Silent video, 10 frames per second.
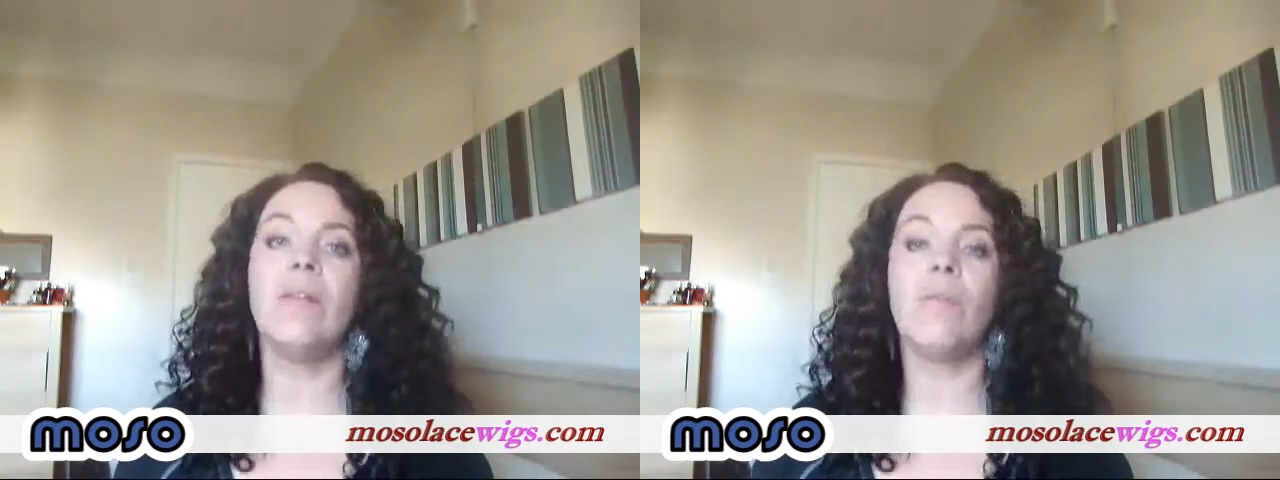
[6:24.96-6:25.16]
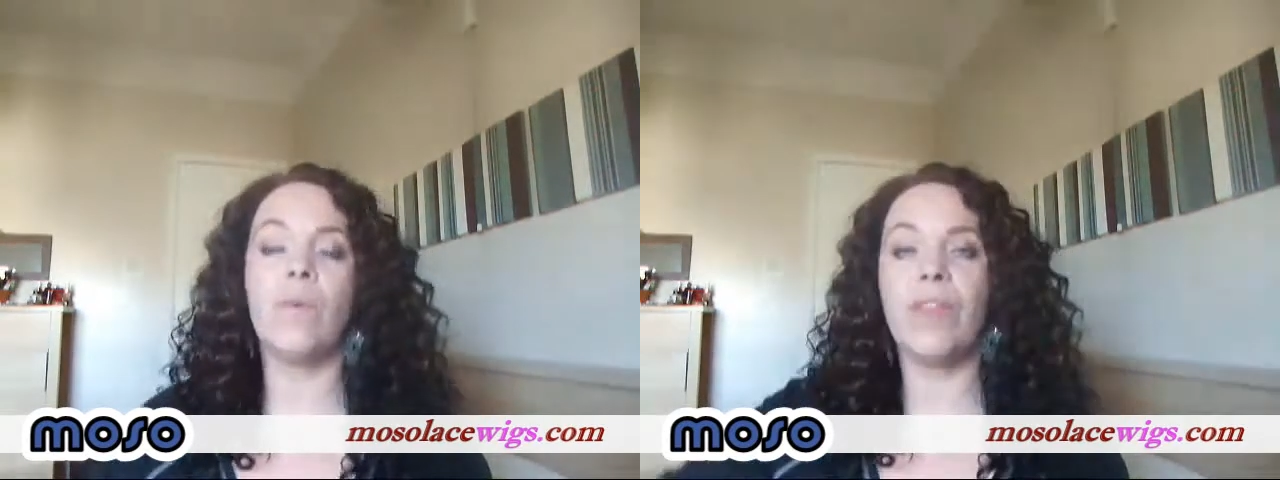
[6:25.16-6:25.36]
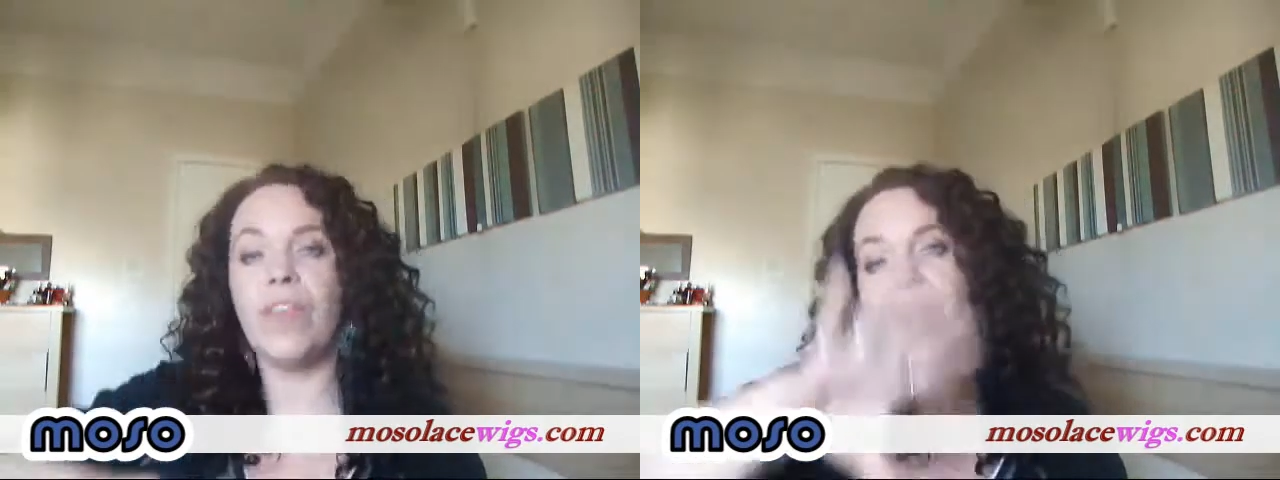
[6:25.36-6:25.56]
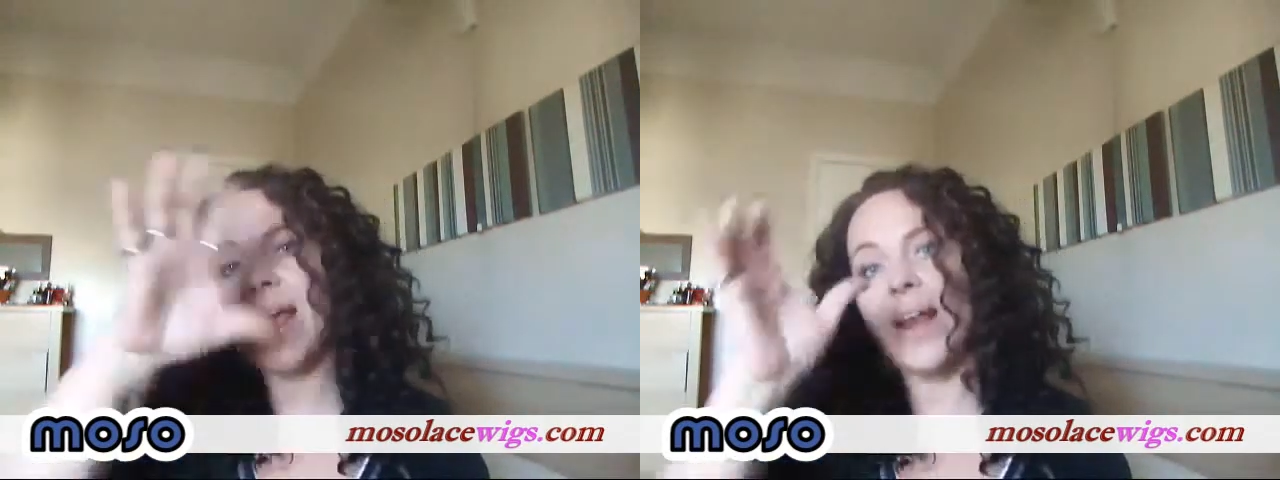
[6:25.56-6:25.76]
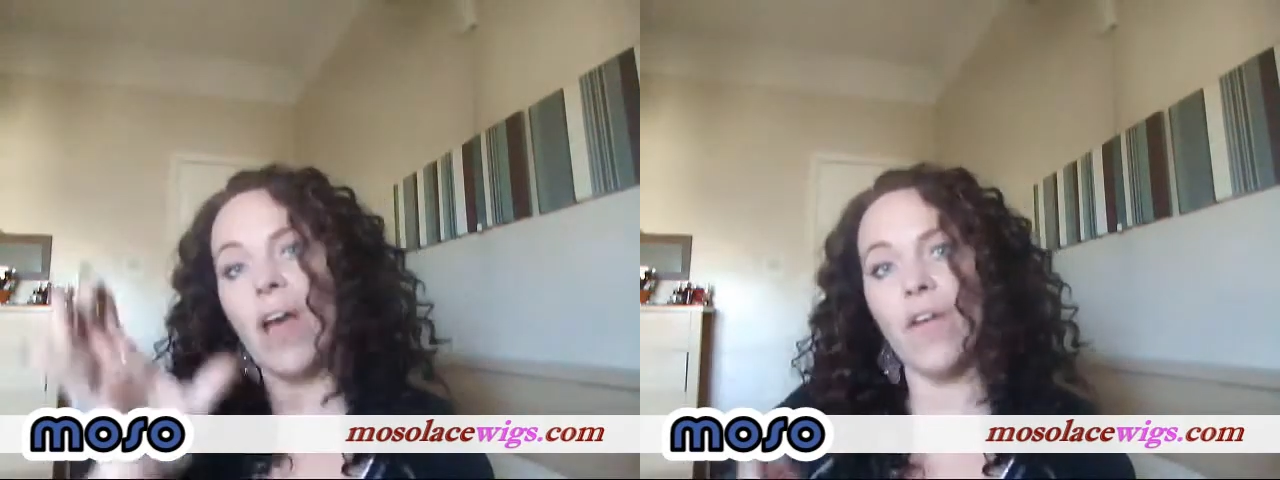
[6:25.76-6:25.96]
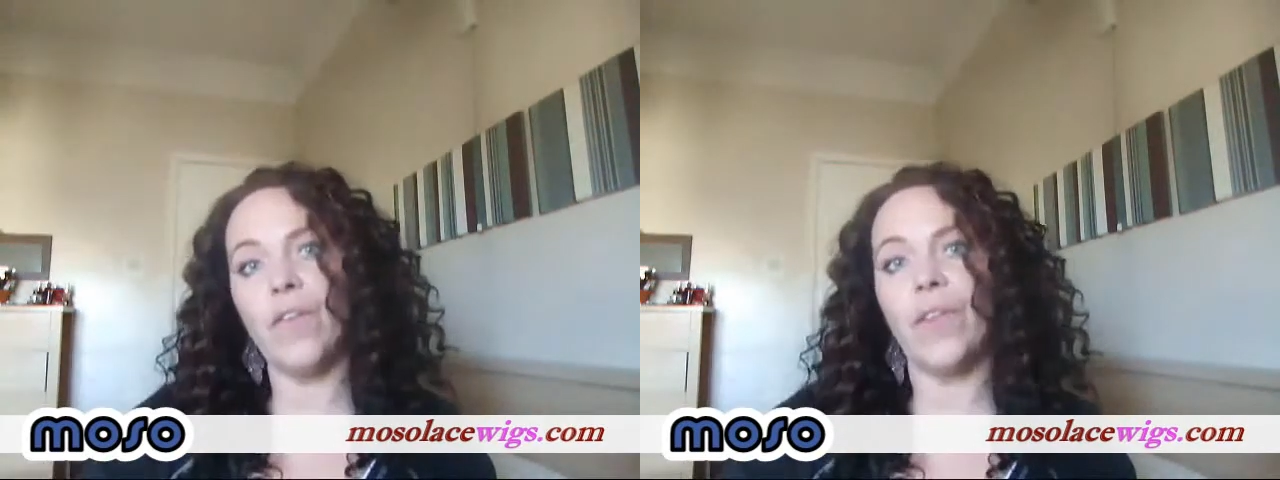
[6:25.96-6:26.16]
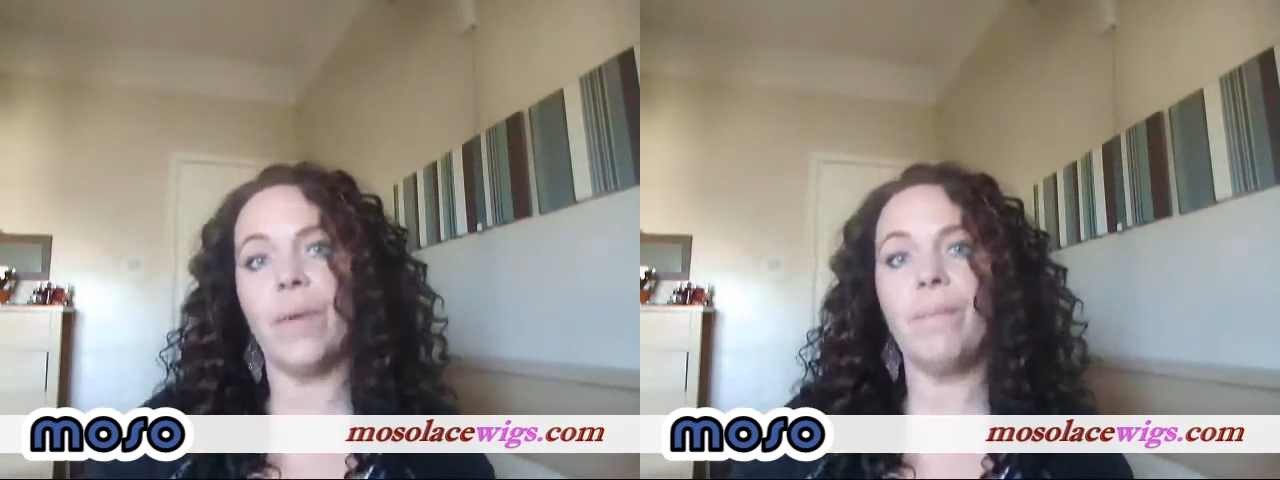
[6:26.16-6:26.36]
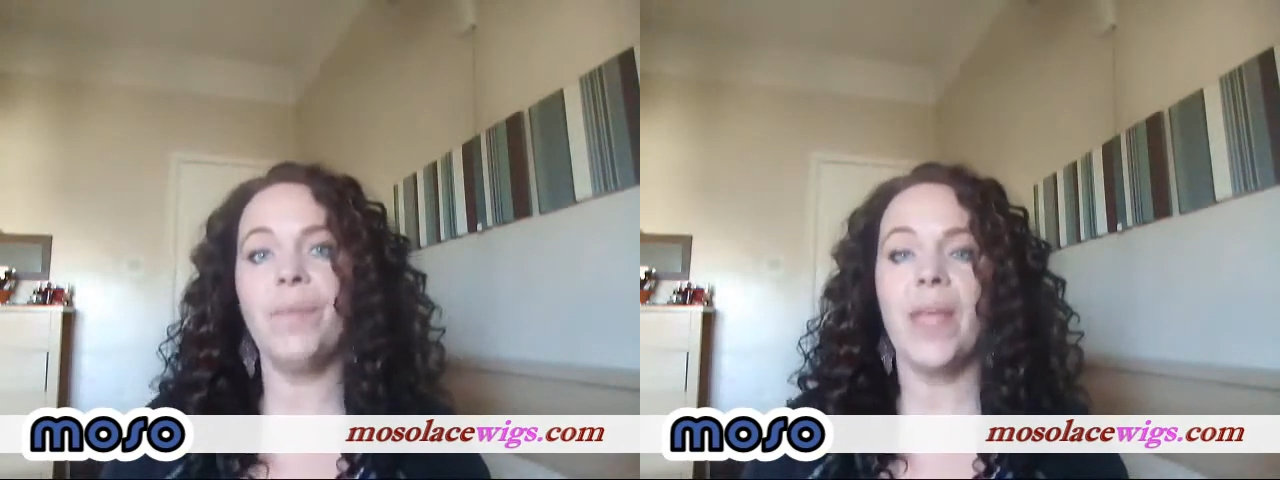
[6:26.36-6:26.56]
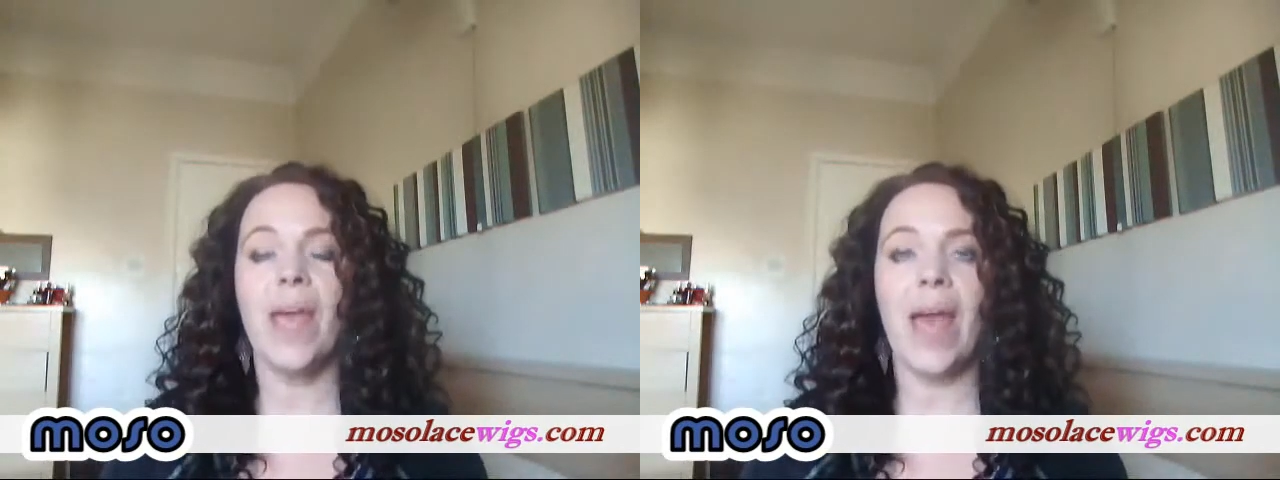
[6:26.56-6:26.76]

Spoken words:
in with the net over them,